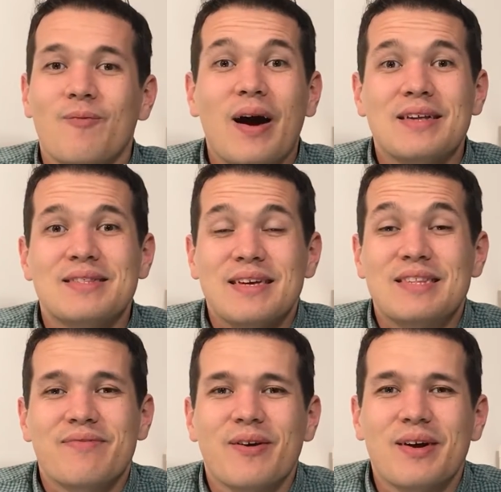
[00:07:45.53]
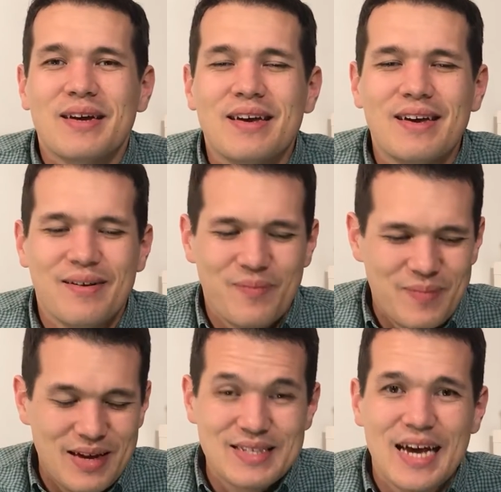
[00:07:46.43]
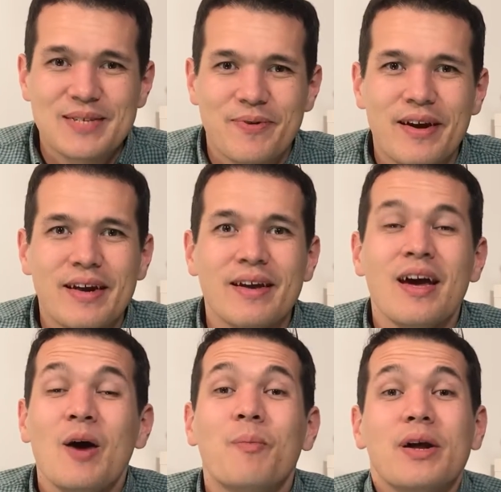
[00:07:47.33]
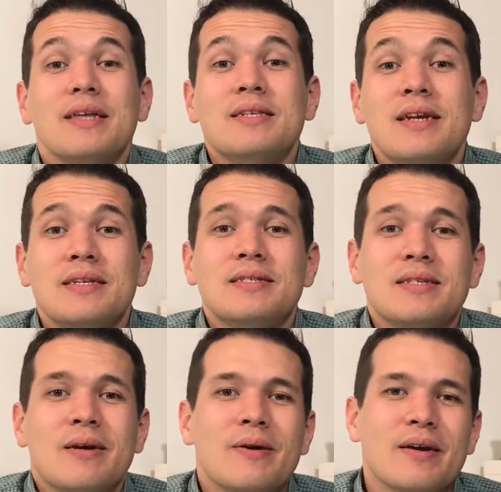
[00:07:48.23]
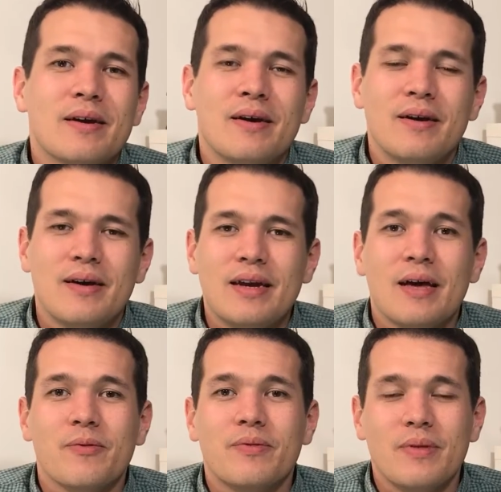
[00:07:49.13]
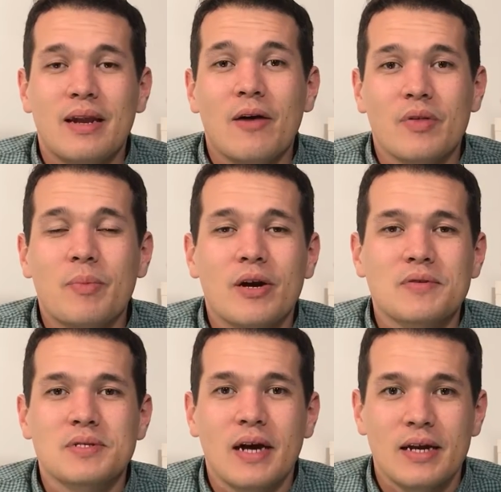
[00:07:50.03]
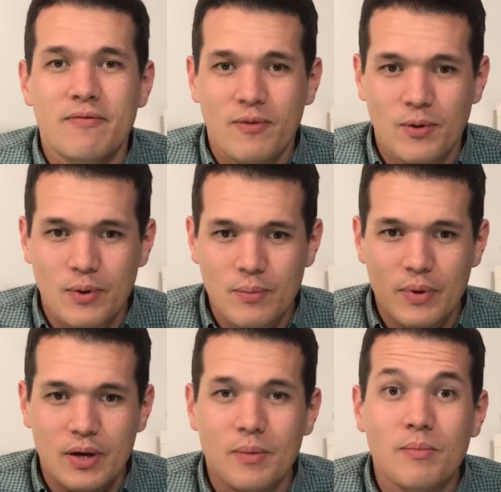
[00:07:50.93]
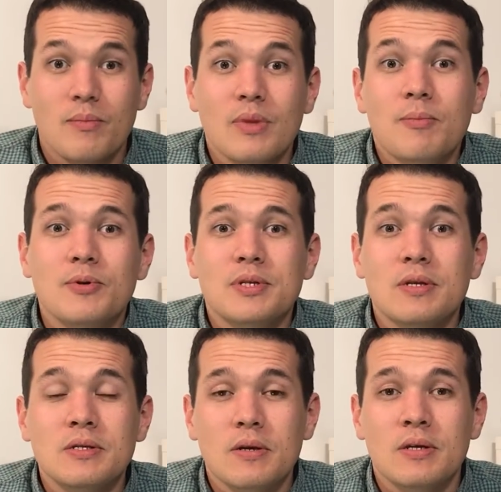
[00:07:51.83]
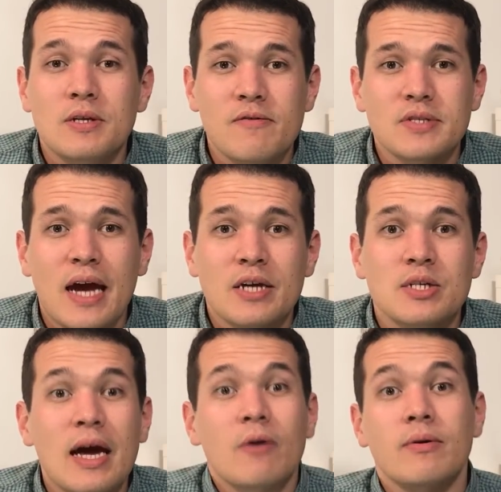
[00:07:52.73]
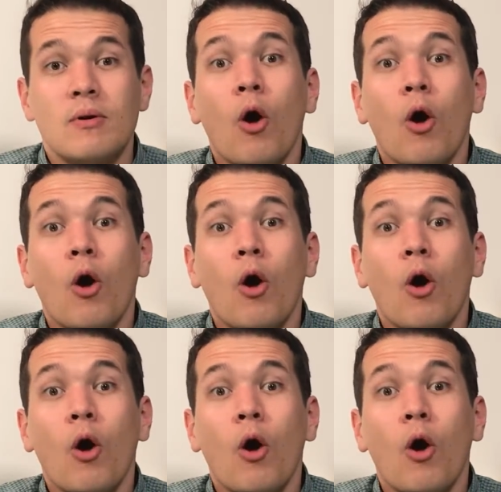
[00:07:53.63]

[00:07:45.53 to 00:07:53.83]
why it's very exasperating, but it's a necessary and healthy part of society for liberals and conservatives to hash it out.